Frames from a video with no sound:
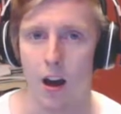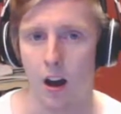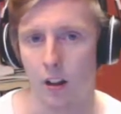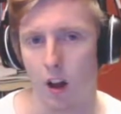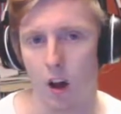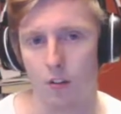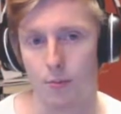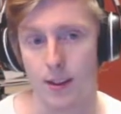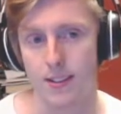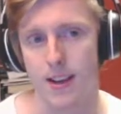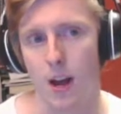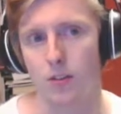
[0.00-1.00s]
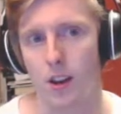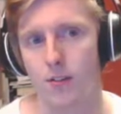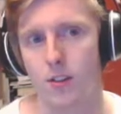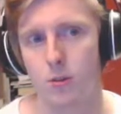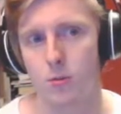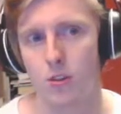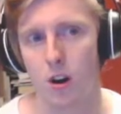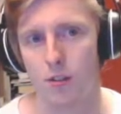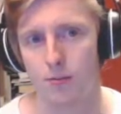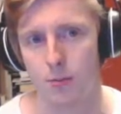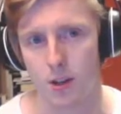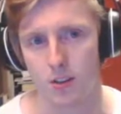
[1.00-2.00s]
a lot of my sound and everything was
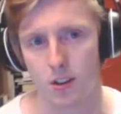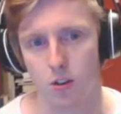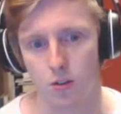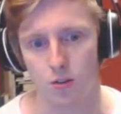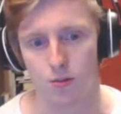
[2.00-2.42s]
off because I couldn't